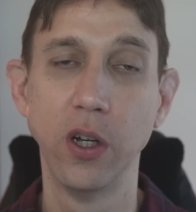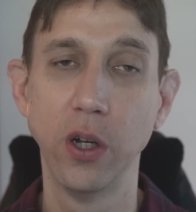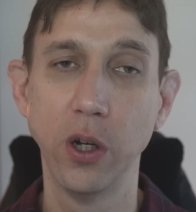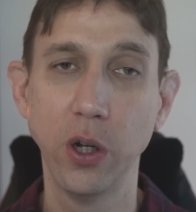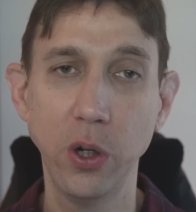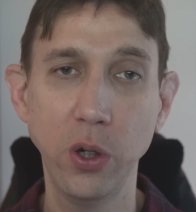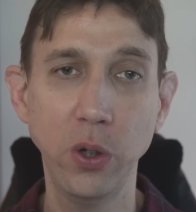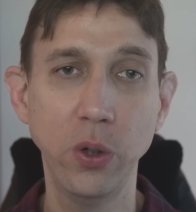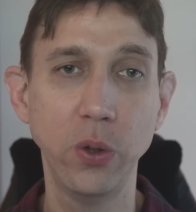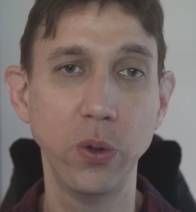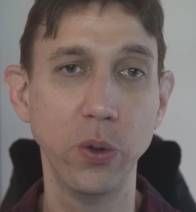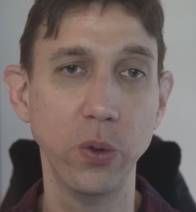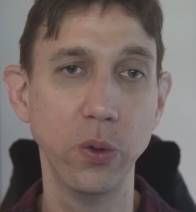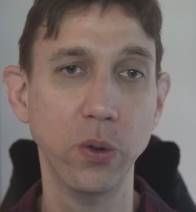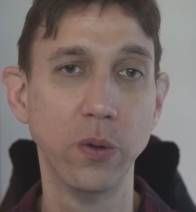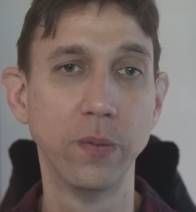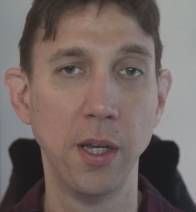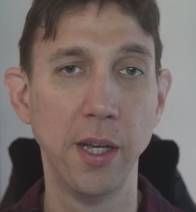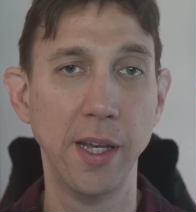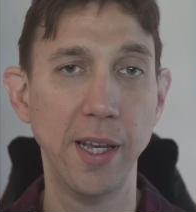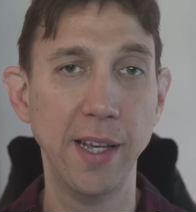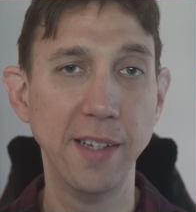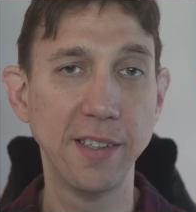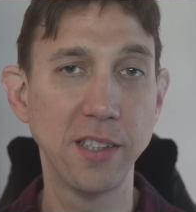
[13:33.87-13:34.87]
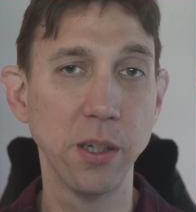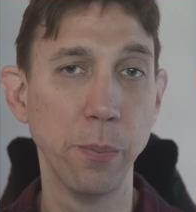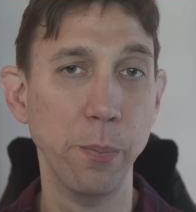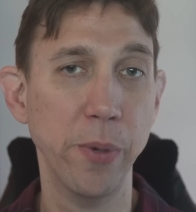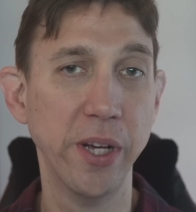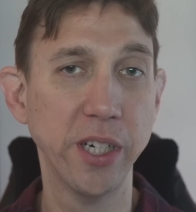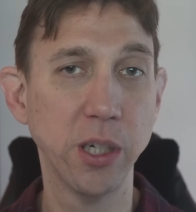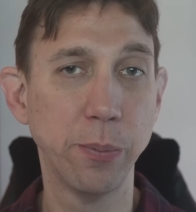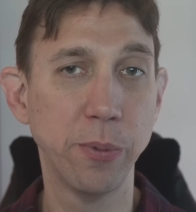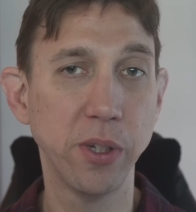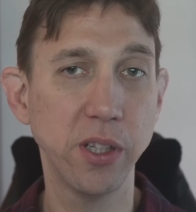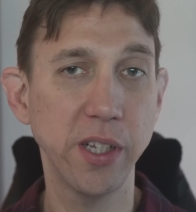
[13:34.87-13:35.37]
who is a
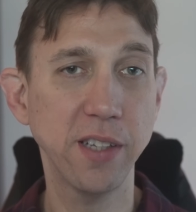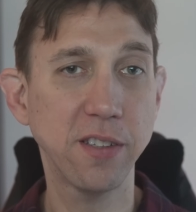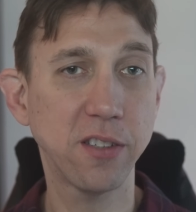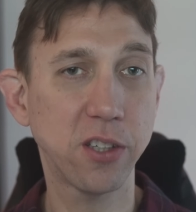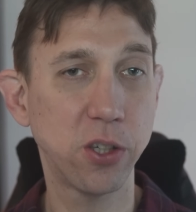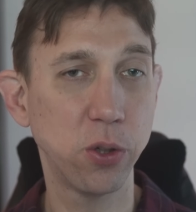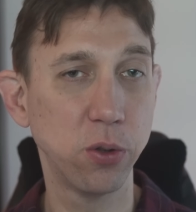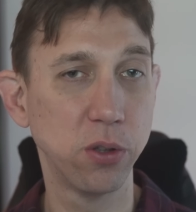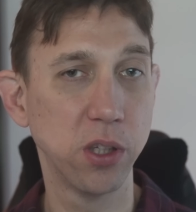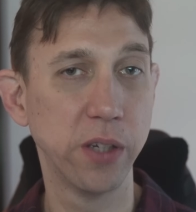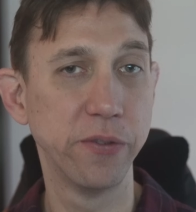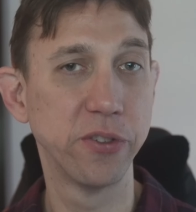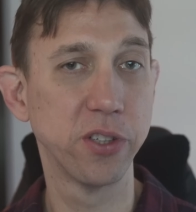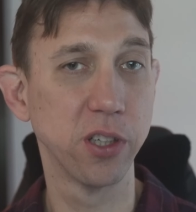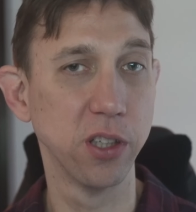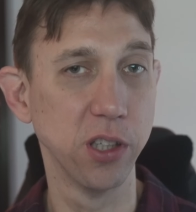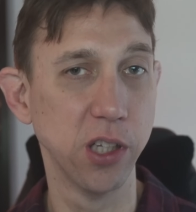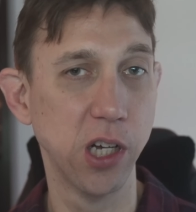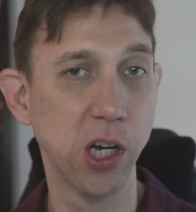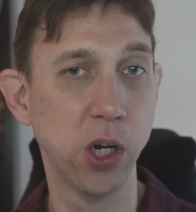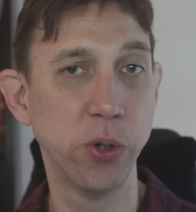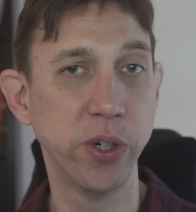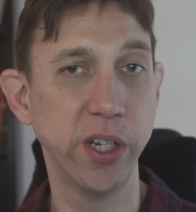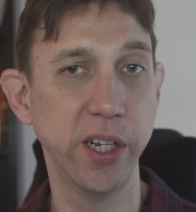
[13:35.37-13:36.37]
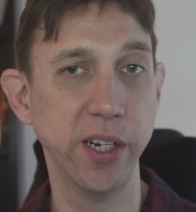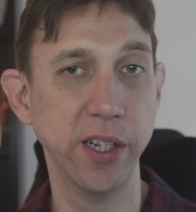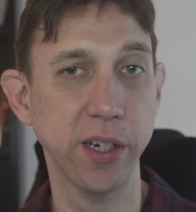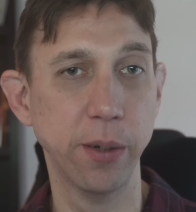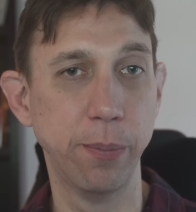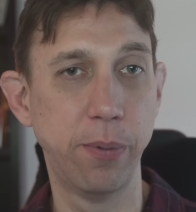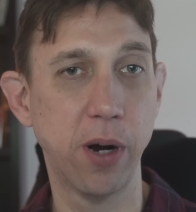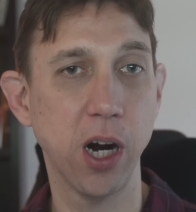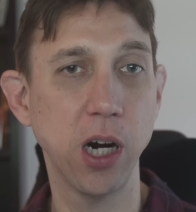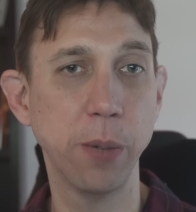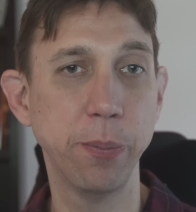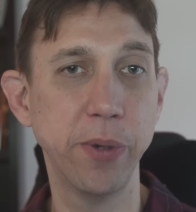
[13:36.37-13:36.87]
minimalist who lives alone in an
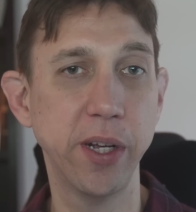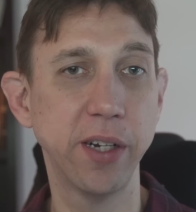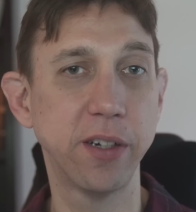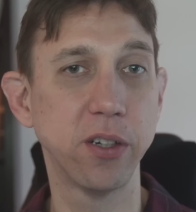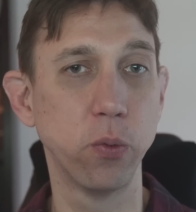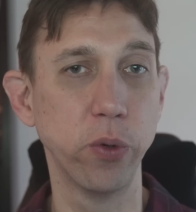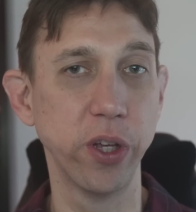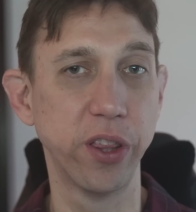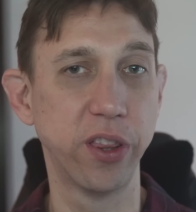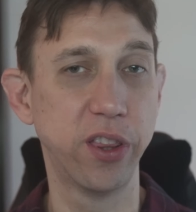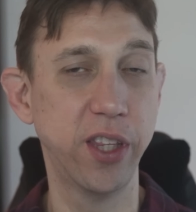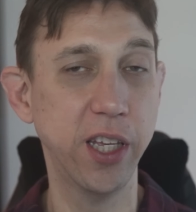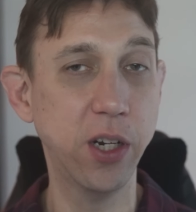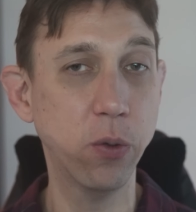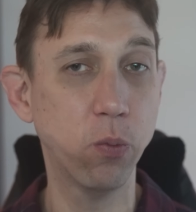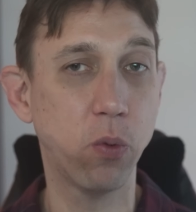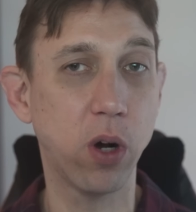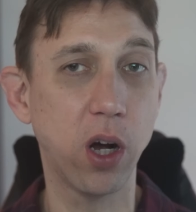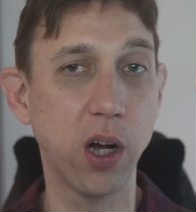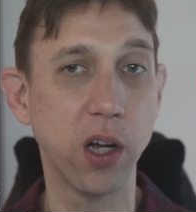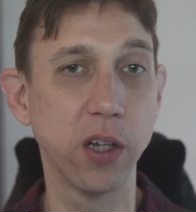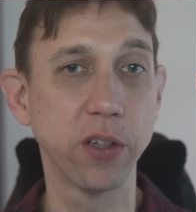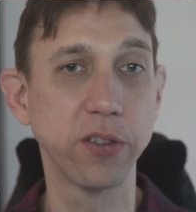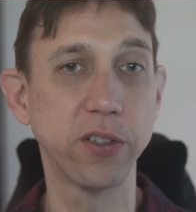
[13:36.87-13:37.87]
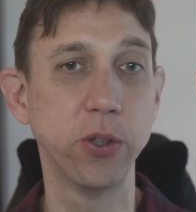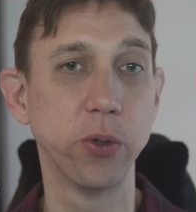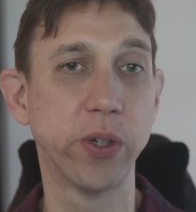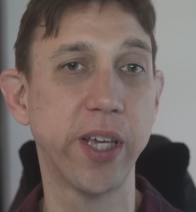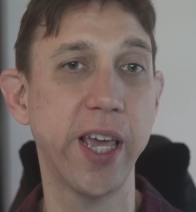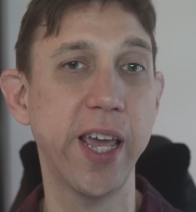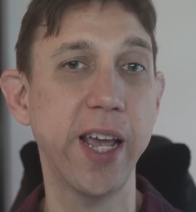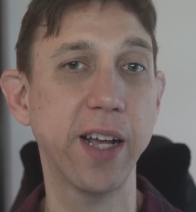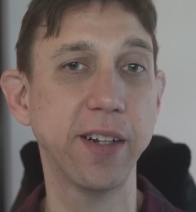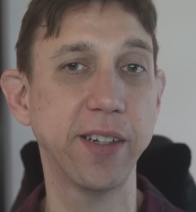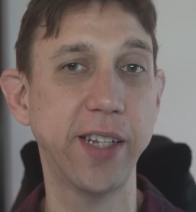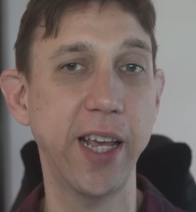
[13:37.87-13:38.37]
apartment with thin walls, who
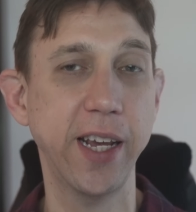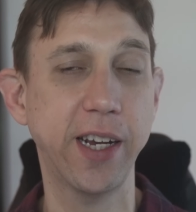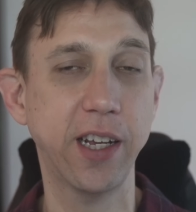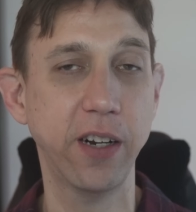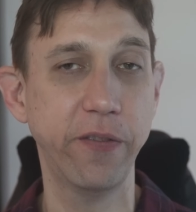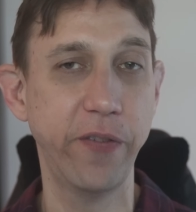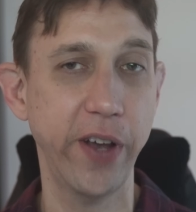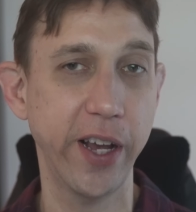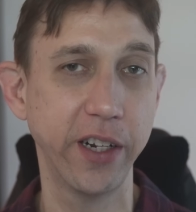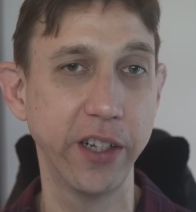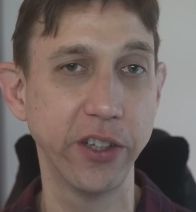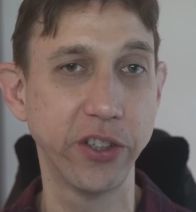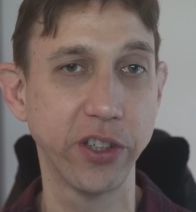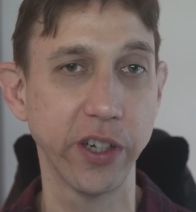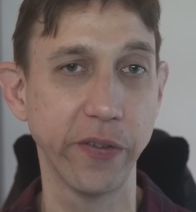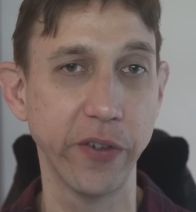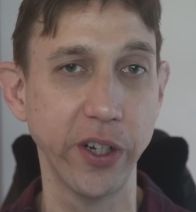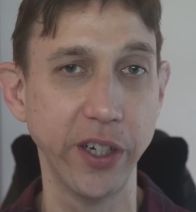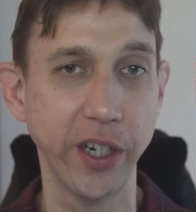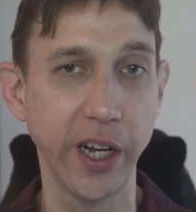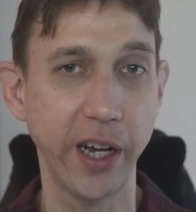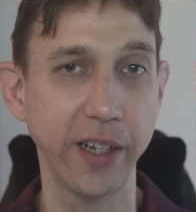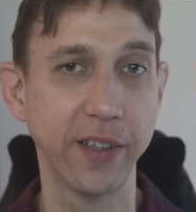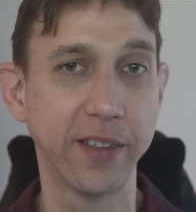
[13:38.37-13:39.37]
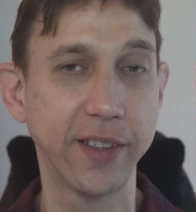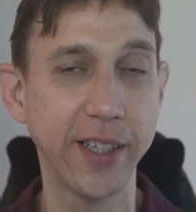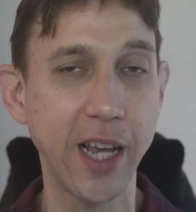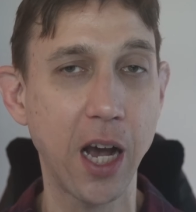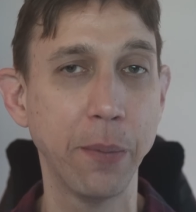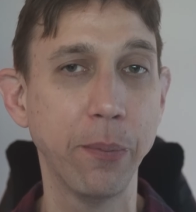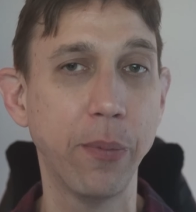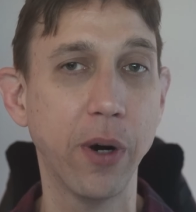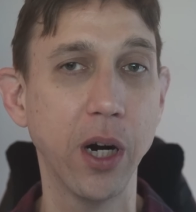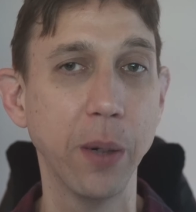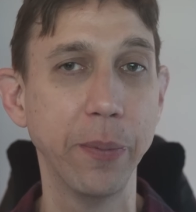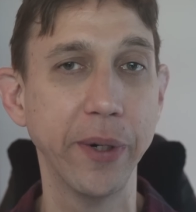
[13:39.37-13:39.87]
can't take advantage of a nice
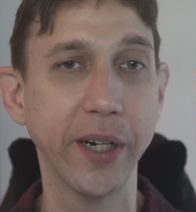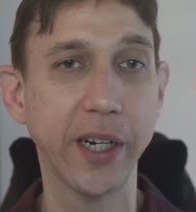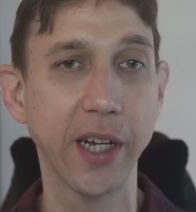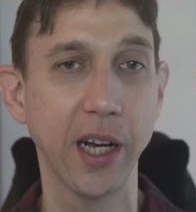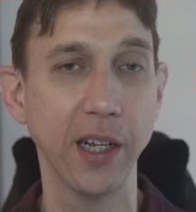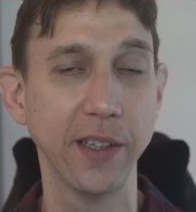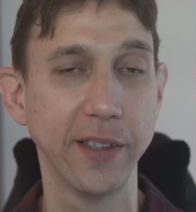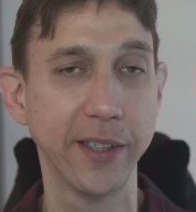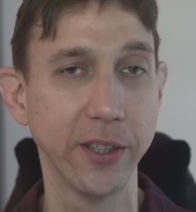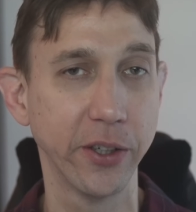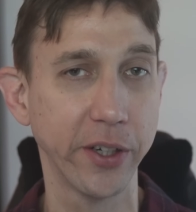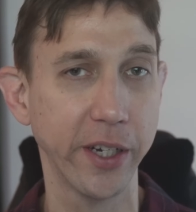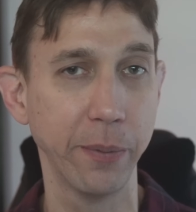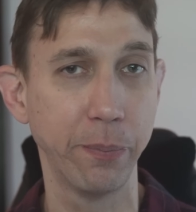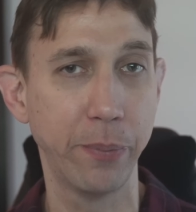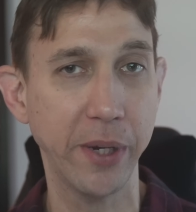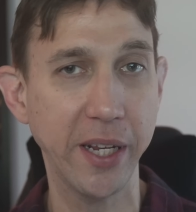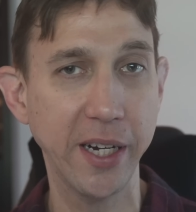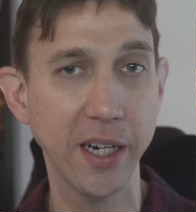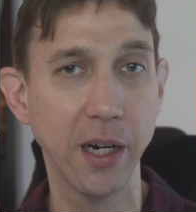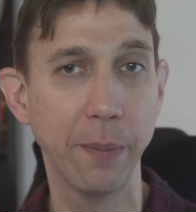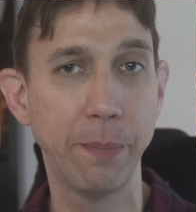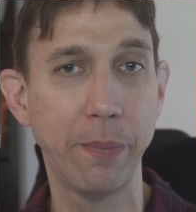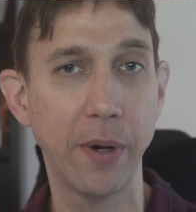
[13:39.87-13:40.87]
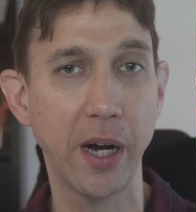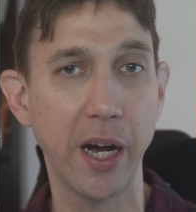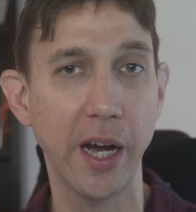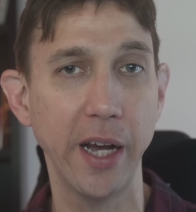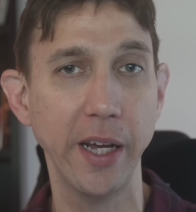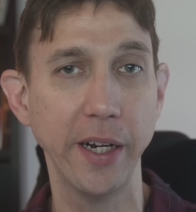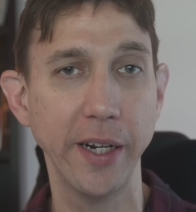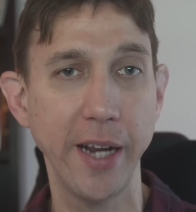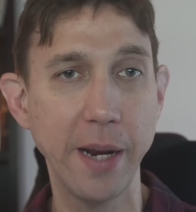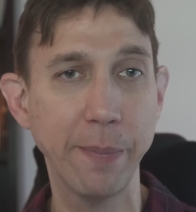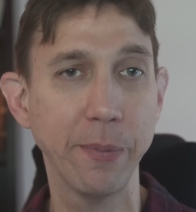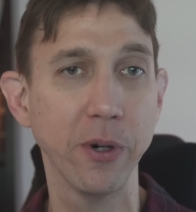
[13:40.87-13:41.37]
soundbar because he'll get beat up by
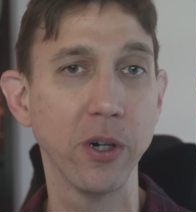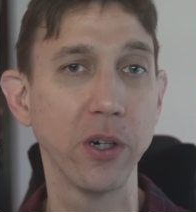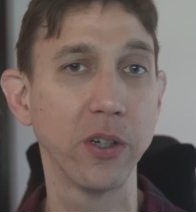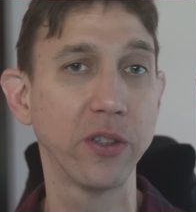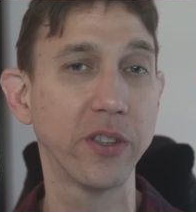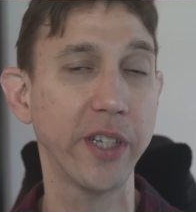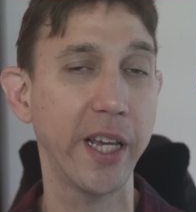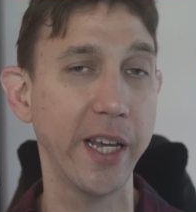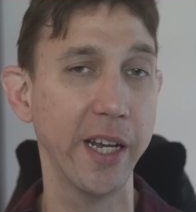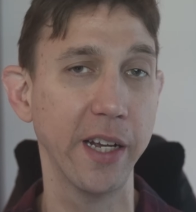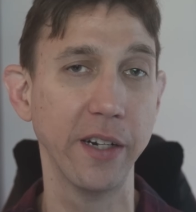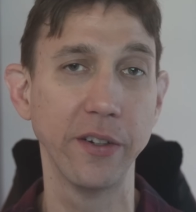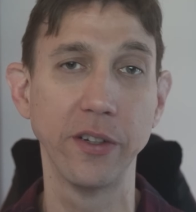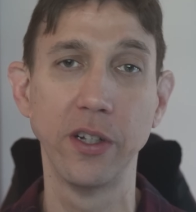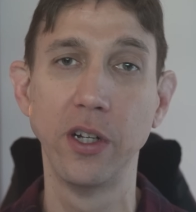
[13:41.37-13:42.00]
neighbors, and